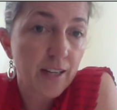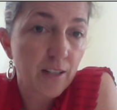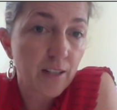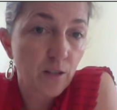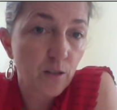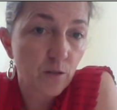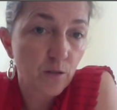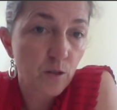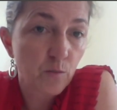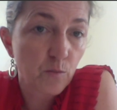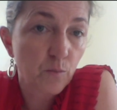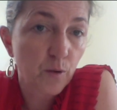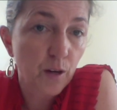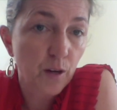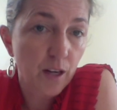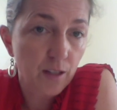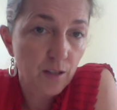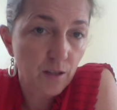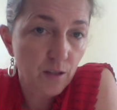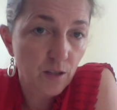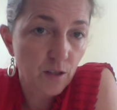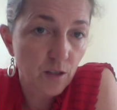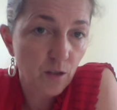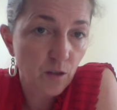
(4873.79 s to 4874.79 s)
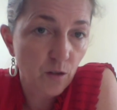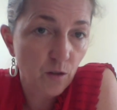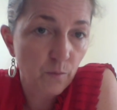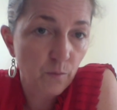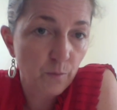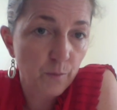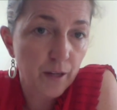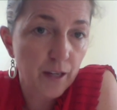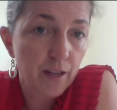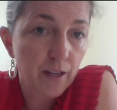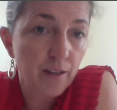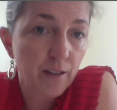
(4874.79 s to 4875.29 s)
high-dose
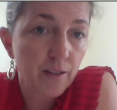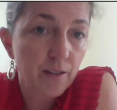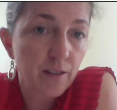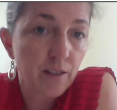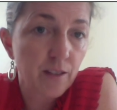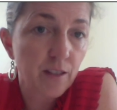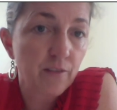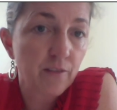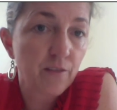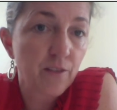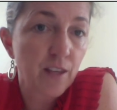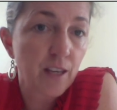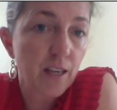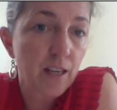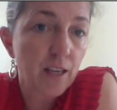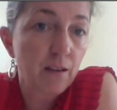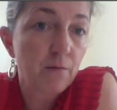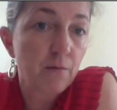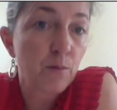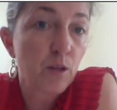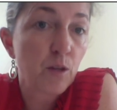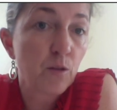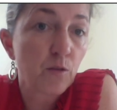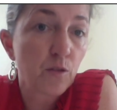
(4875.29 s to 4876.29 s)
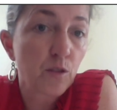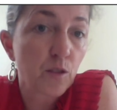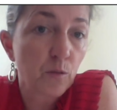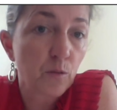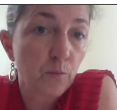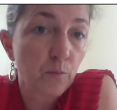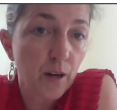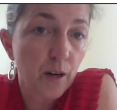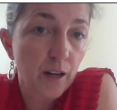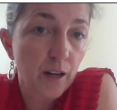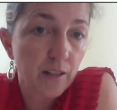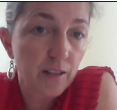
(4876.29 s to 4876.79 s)
prednisone because of the
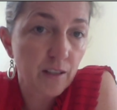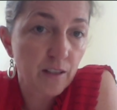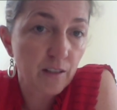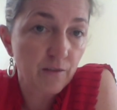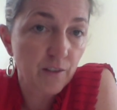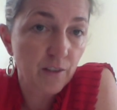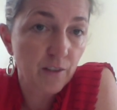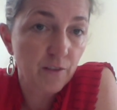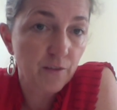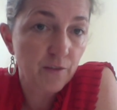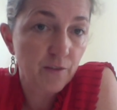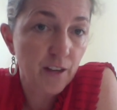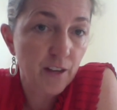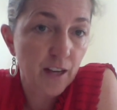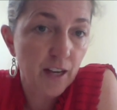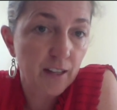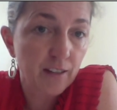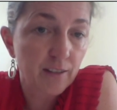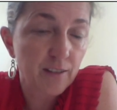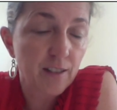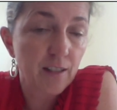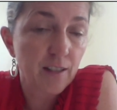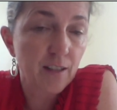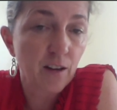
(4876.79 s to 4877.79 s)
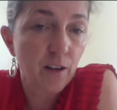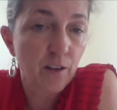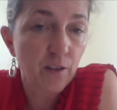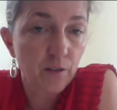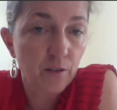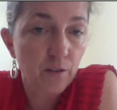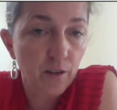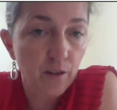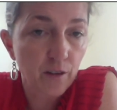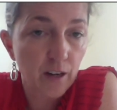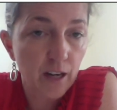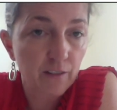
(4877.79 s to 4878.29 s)
immunosuppressive effects and
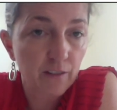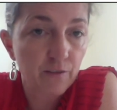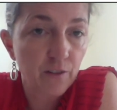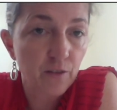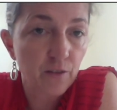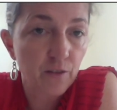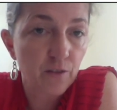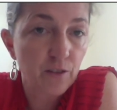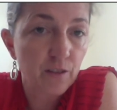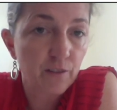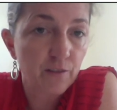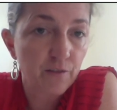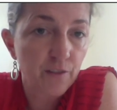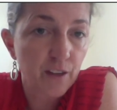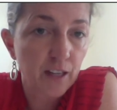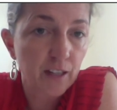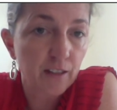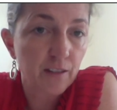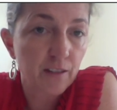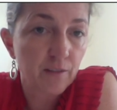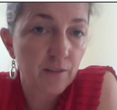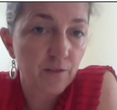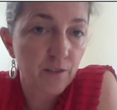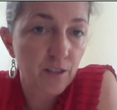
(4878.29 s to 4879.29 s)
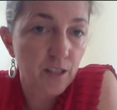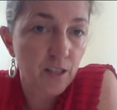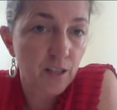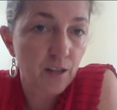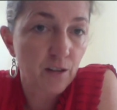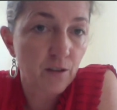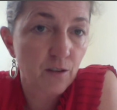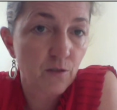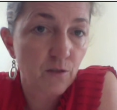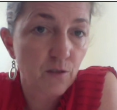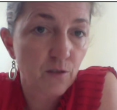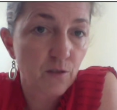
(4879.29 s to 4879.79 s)
other adverse effects of
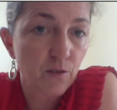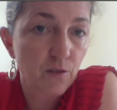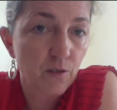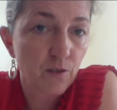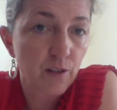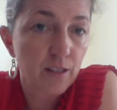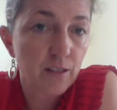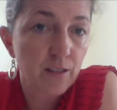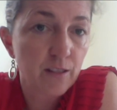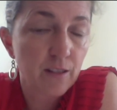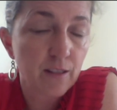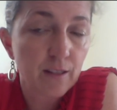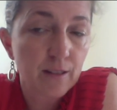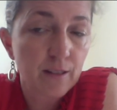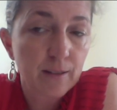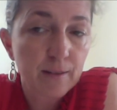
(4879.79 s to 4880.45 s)
steroids.